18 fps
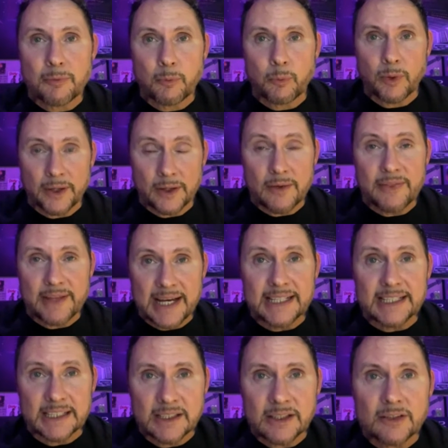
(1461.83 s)
where
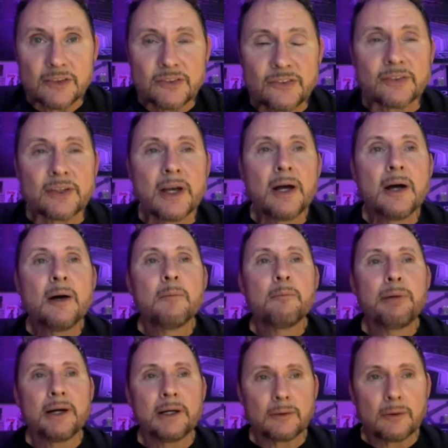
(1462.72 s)
that is.
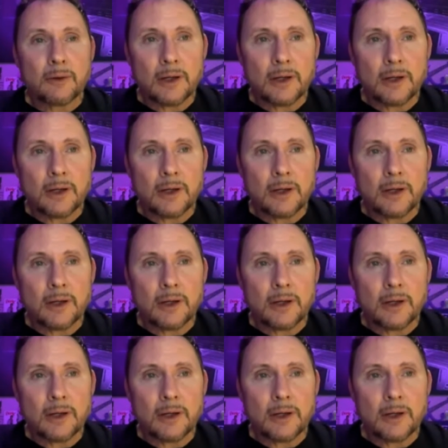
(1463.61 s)
But